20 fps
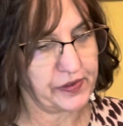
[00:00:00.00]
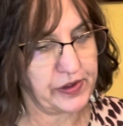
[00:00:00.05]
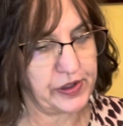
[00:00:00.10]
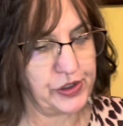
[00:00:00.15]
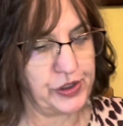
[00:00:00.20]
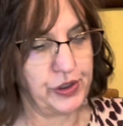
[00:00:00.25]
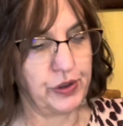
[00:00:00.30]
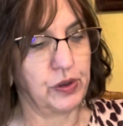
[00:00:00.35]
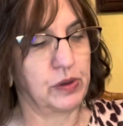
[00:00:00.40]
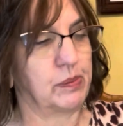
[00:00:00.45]
the
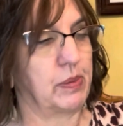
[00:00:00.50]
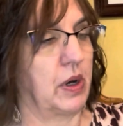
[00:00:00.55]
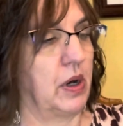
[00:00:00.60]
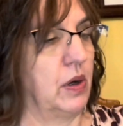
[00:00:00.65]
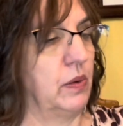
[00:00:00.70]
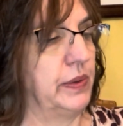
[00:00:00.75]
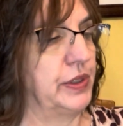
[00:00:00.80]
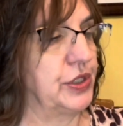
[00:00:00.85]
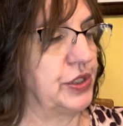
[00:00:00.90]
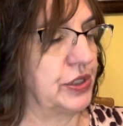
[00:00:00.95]
Jingle Ball,
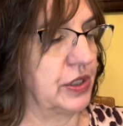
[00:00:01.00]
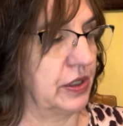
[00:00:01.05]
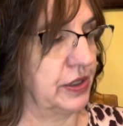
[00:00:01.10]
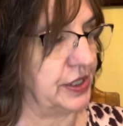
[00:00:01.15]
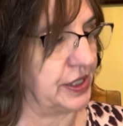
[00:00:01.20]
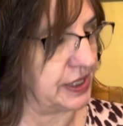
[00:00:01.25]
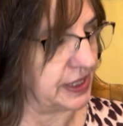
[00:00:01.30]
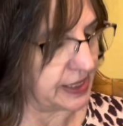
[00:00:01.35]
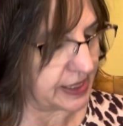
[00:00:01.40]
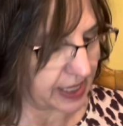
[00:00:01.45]
which starts
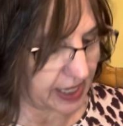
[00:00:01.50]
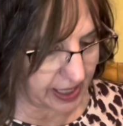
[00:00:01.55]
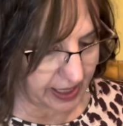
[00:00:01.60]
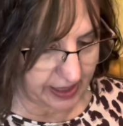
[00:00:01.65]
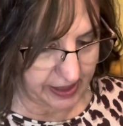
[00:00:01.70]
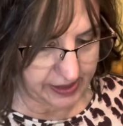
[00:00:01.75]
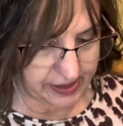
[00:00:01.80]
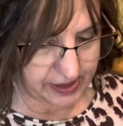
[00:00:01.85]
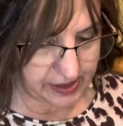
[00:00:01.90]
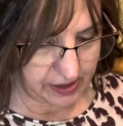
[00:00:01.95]

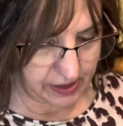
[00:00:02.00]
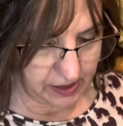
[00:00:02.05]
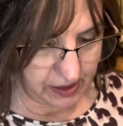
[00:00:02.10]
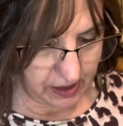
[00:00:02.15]
tonight.